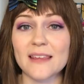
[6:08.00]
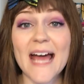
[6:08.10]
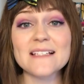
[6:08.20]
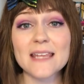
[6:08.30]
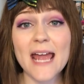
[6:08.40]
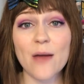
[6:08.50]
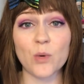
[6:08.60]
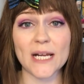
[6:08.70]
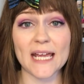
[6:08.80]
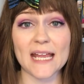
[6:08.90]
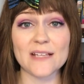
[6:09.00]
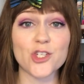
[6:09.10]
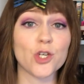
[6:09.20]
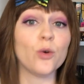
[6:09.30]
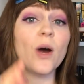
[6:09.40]
Lastly, I want to get
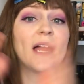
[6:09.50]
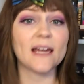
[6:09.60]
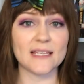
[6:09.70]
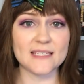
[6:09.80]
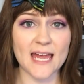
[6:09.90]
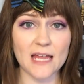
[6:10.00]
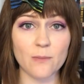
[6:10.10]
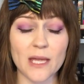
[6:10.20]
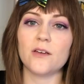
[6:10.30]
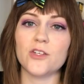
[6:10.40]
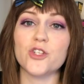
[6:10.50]
into containment.